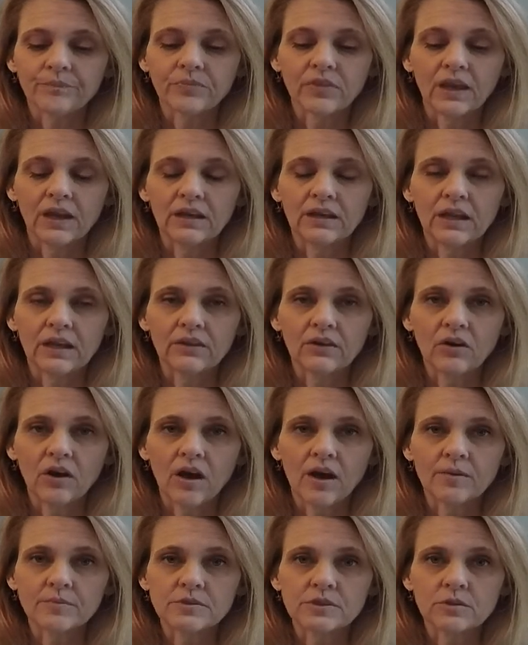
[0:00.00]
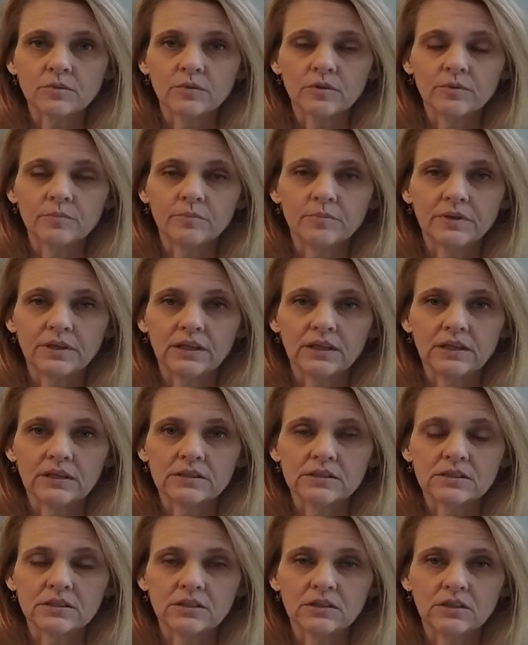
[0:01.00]
Another option would be
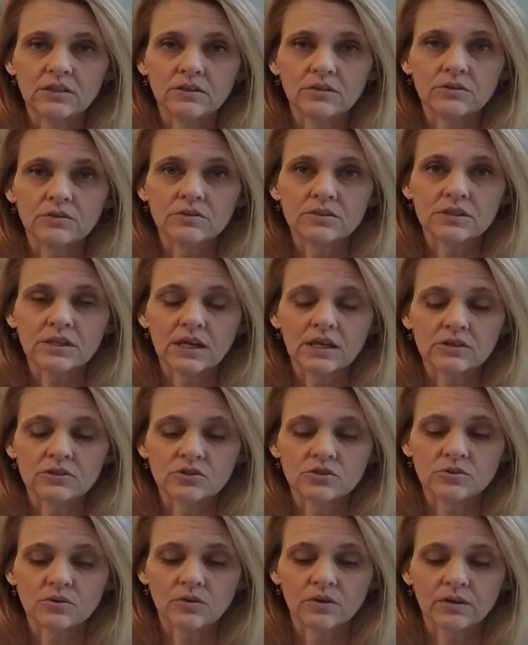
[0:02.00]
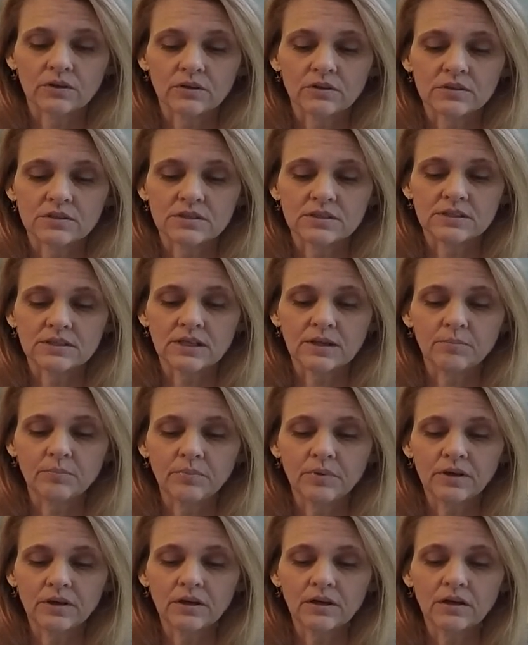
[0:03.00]
to use a shorter
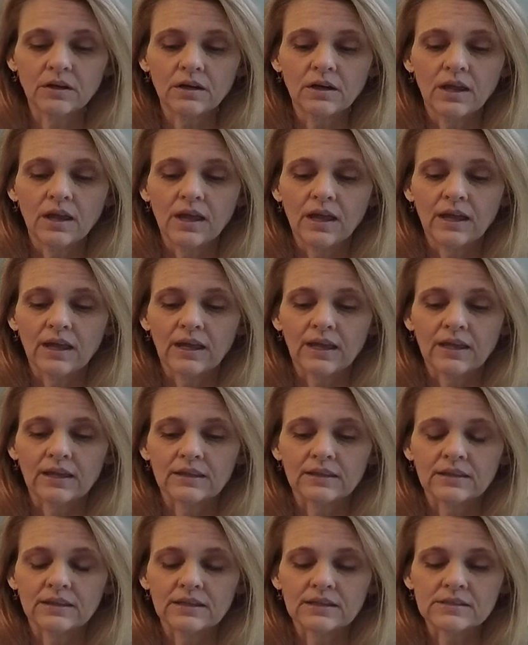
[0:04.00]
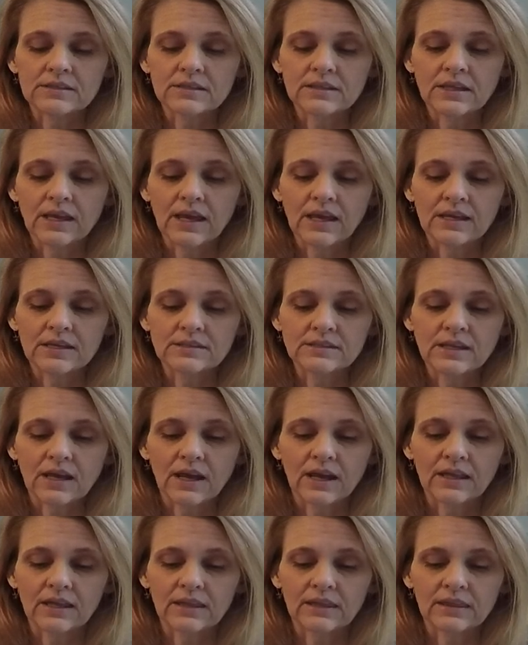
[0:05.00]
zipper. In this case,
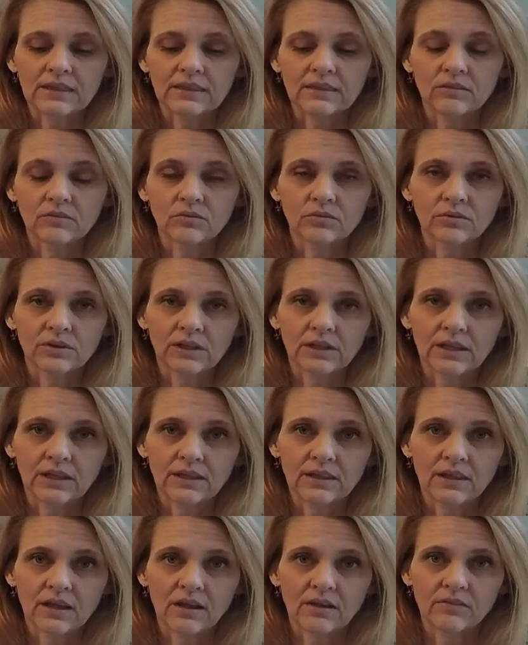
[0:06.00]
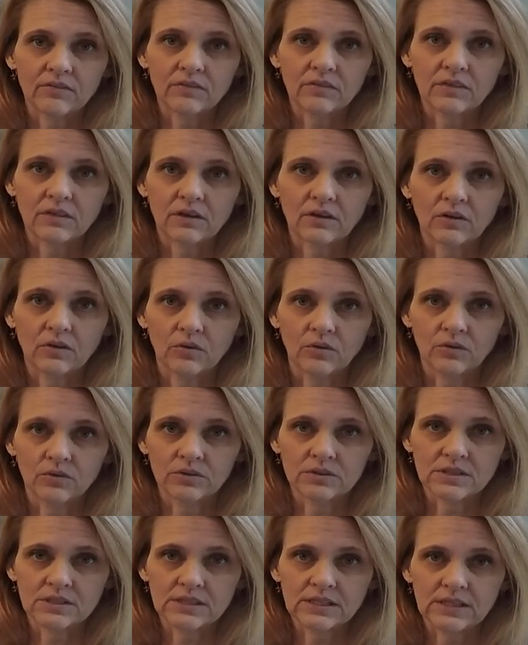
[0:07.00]
I really love the
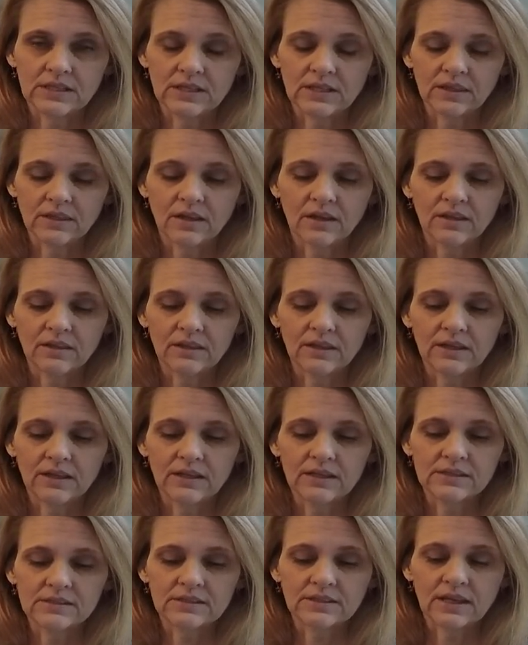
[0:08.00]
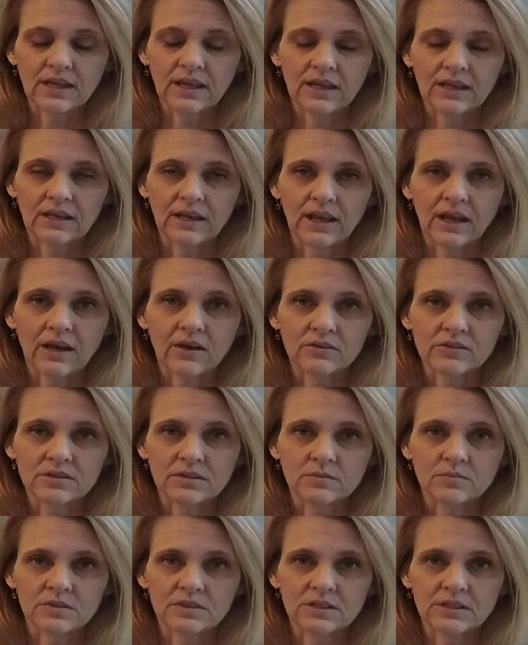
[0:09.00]
gold teeth on this and how
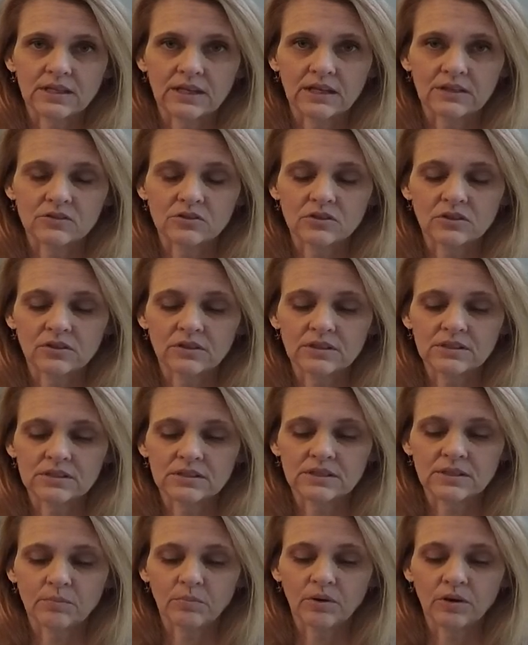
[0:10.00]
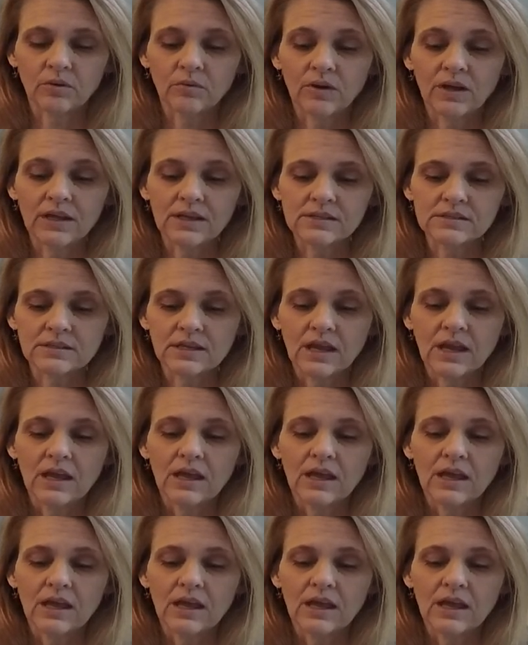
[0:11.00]
substantial the zipper was.